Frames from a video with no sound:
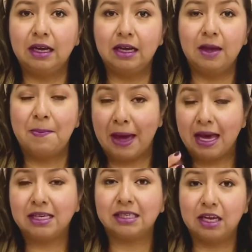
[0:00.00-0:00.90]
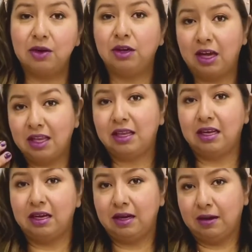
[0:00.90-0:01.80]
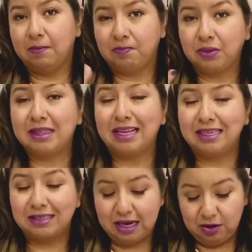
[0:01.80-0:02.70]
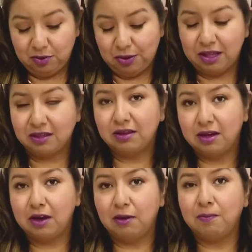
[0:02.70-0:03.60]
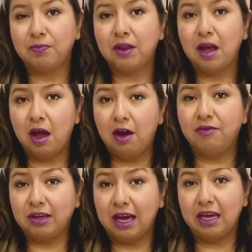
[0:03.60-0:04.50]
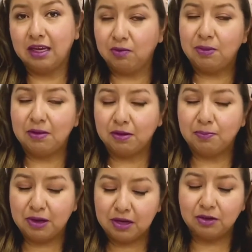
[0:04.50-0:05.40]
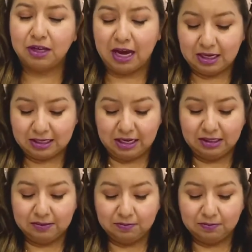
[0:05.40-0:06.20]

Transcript: it bakes, it'll get the desired width of the cake. It'll be a pretty good cake size.